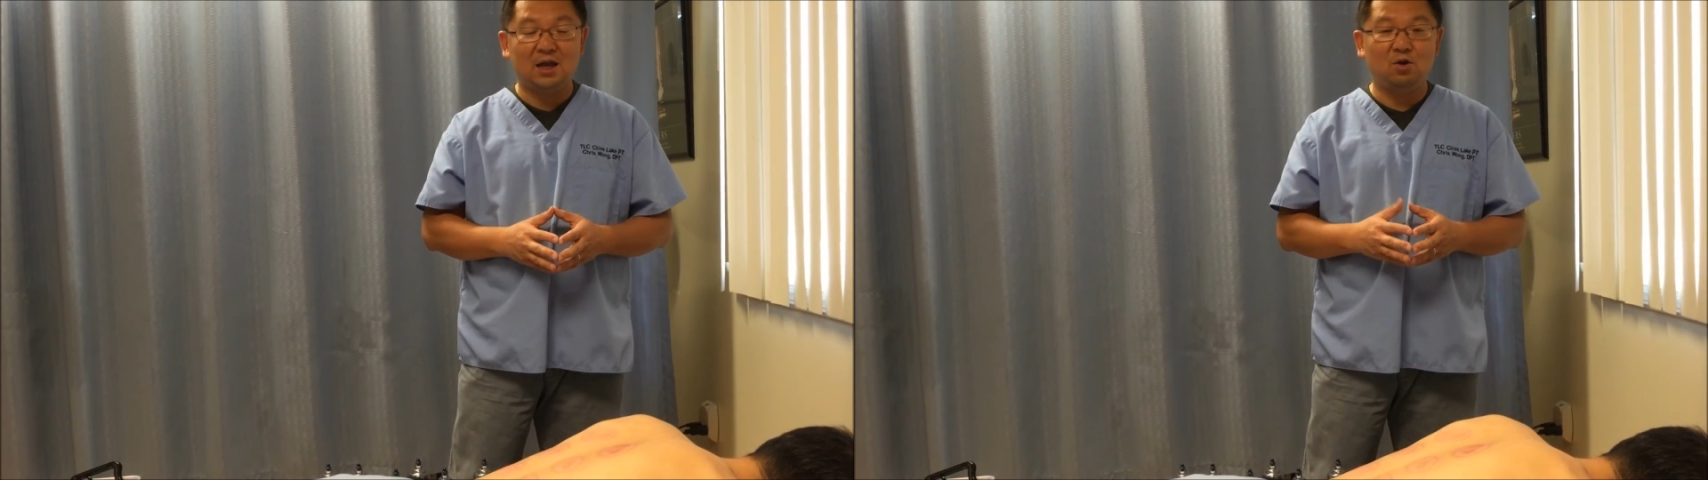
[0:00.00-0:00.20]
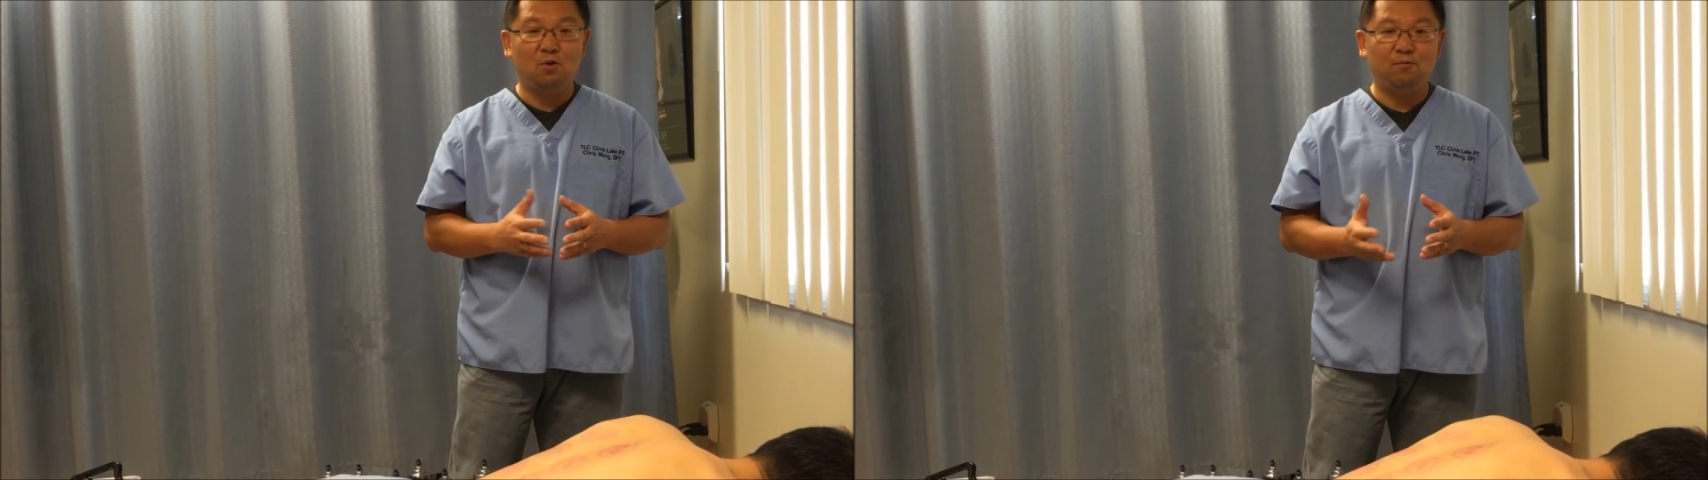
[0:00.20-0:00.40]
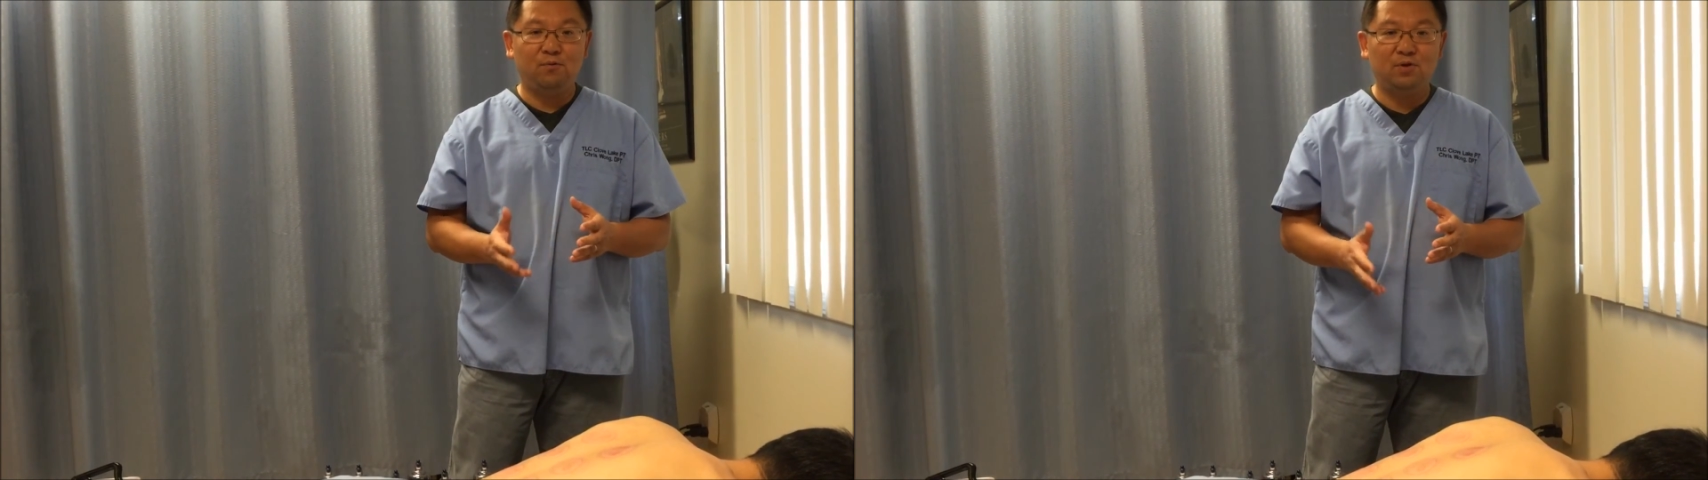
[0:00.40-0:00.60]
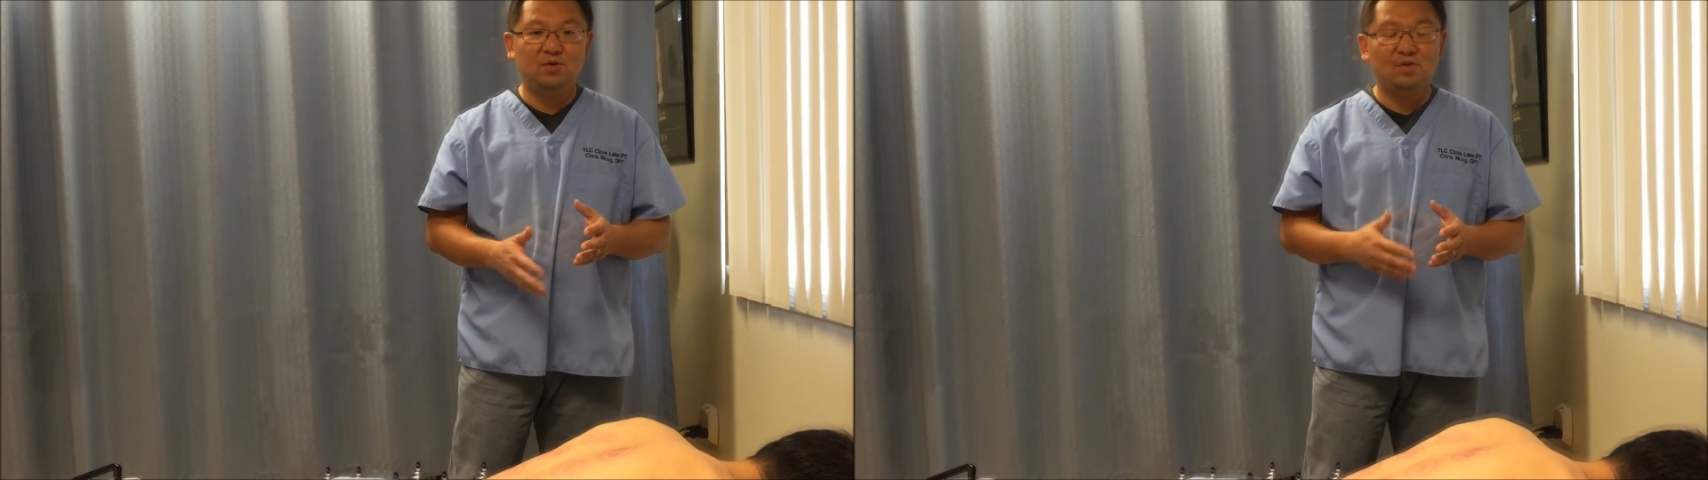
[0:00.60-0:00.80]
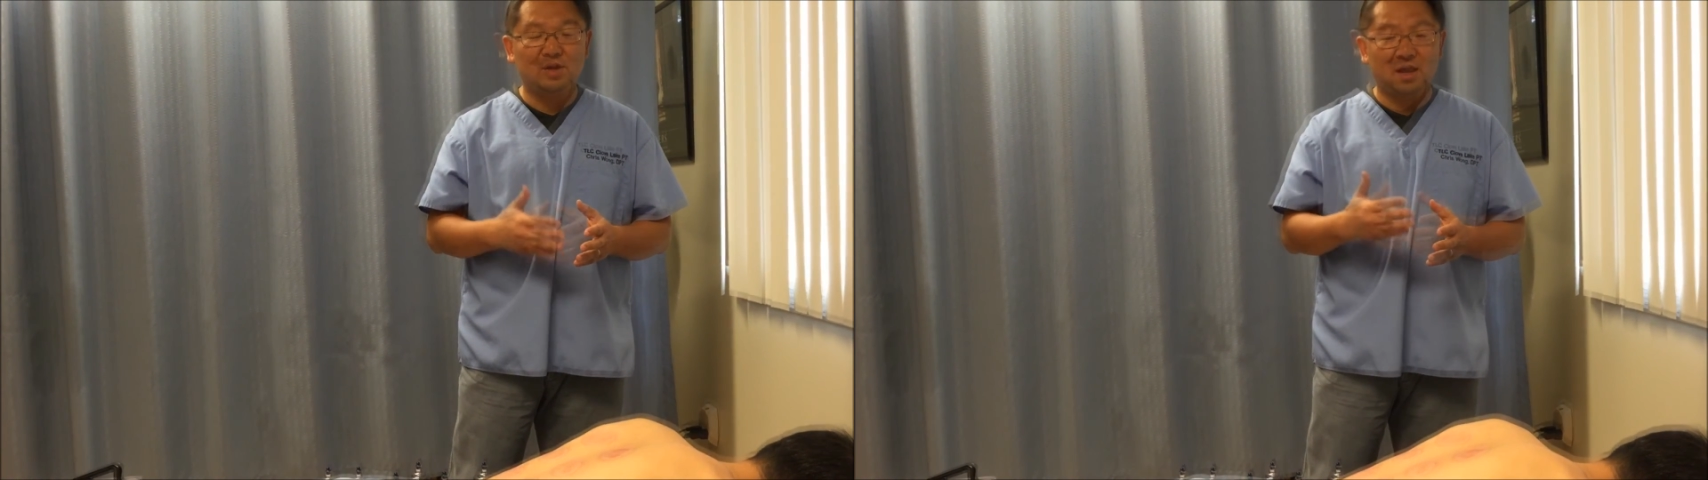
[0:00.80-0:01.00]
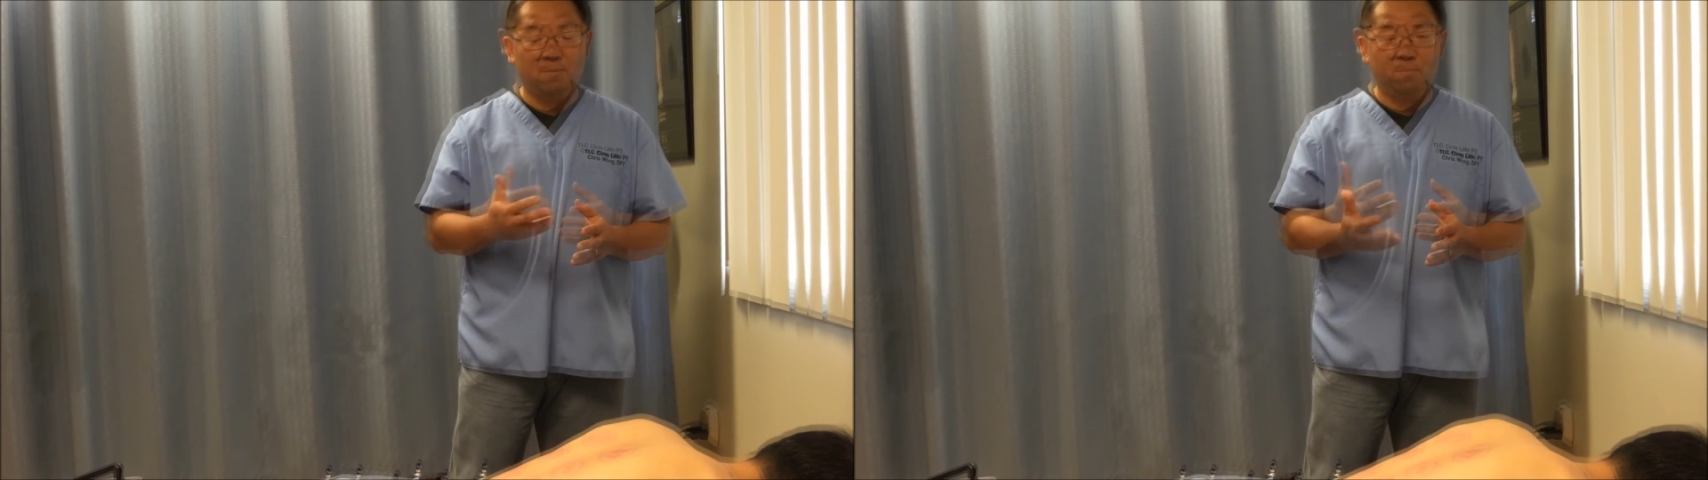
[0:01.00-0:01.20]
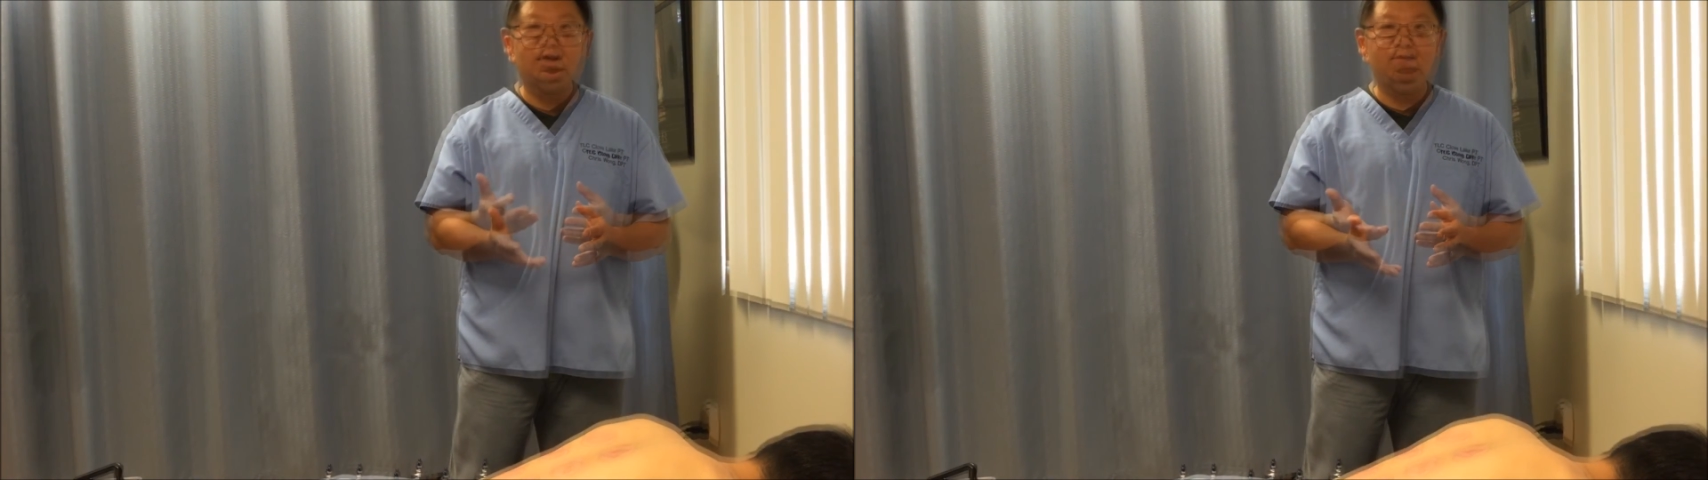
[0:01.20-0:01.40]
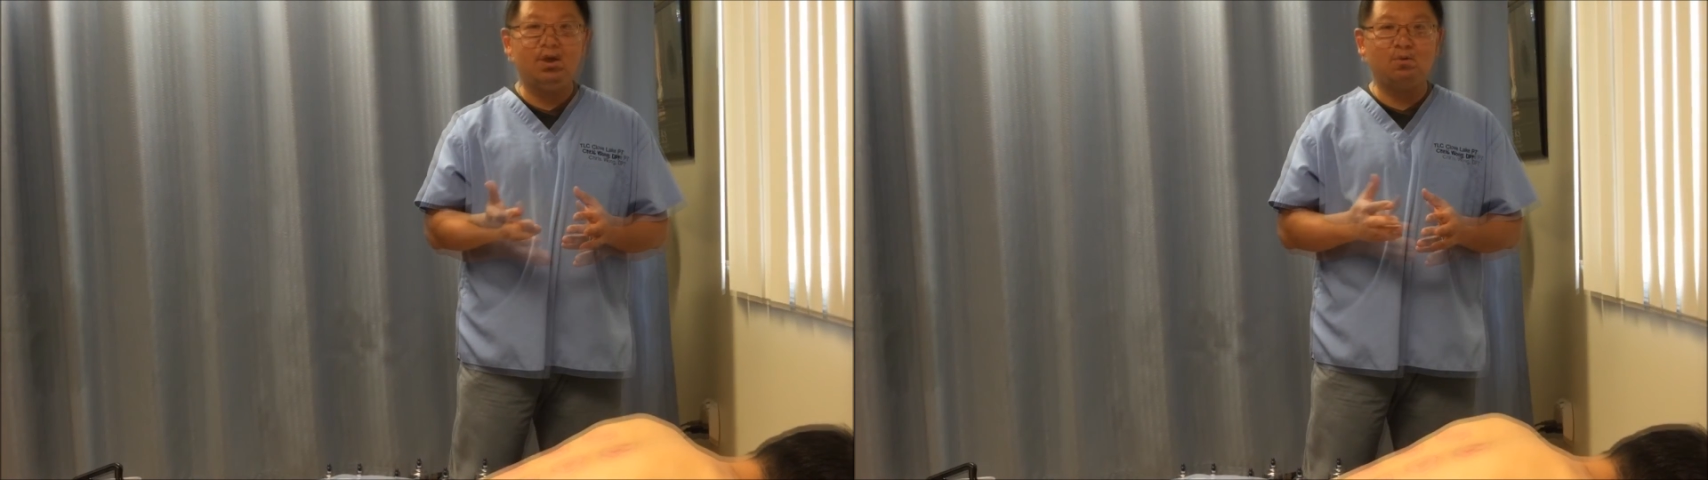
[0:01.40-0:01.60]
and hopefully you can
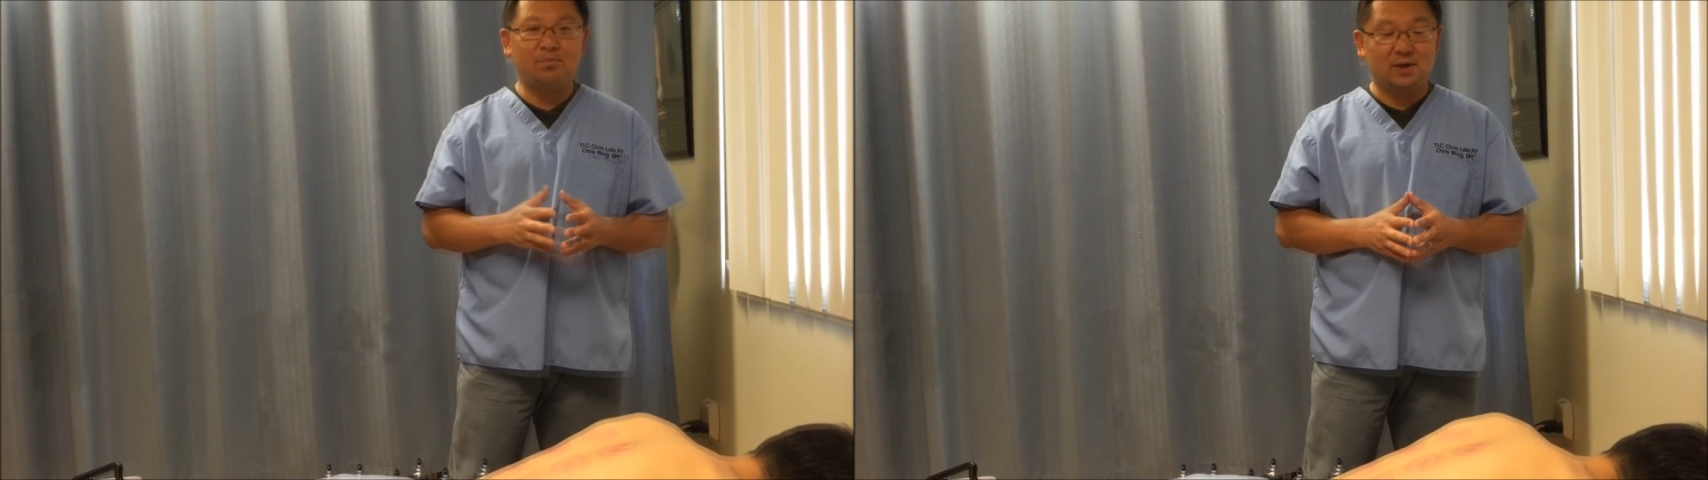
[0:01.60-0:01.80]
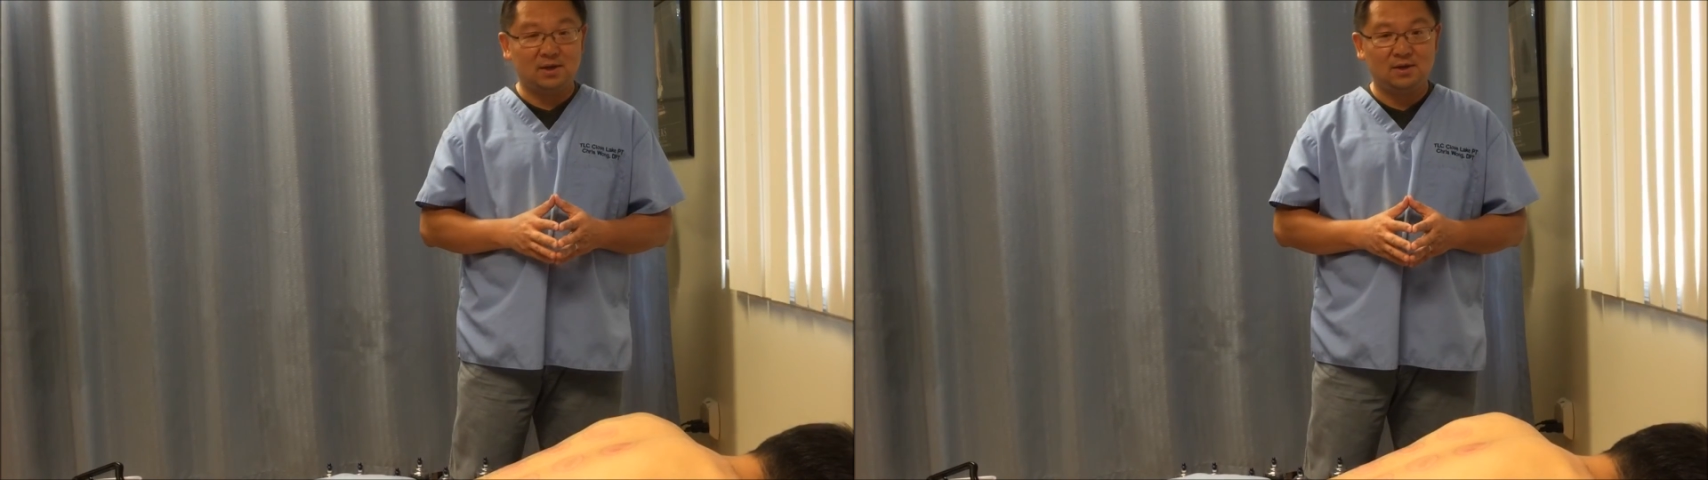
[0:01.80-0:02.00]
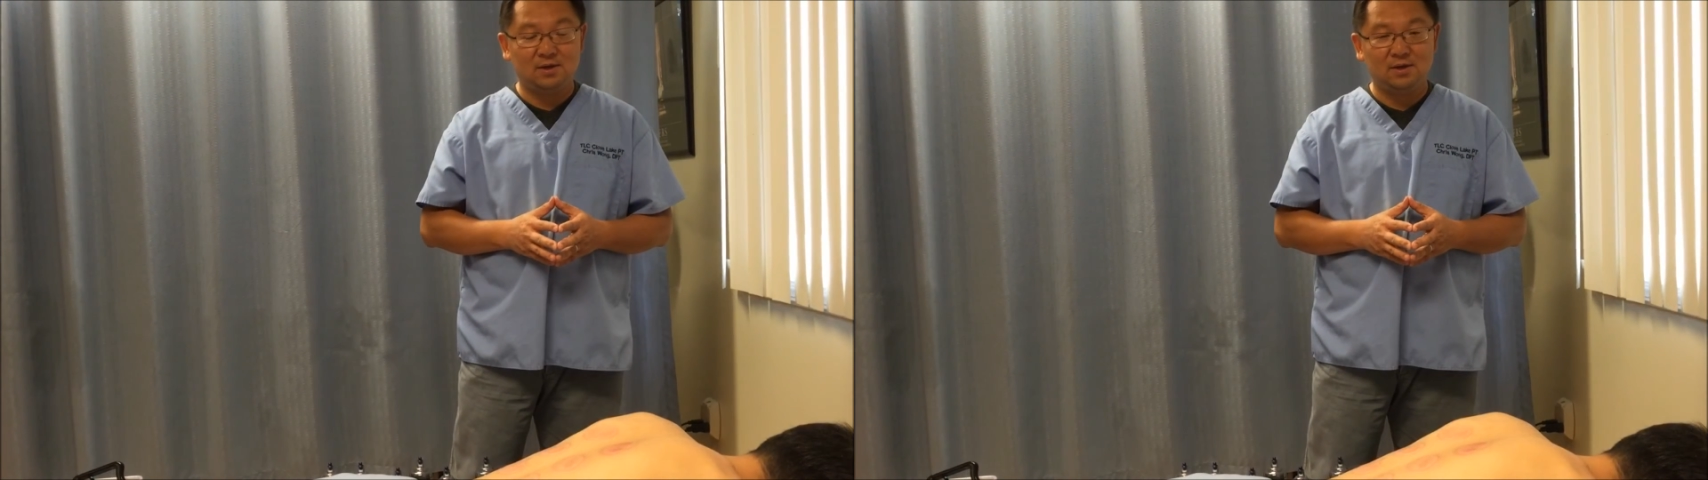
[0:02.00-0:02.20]
email me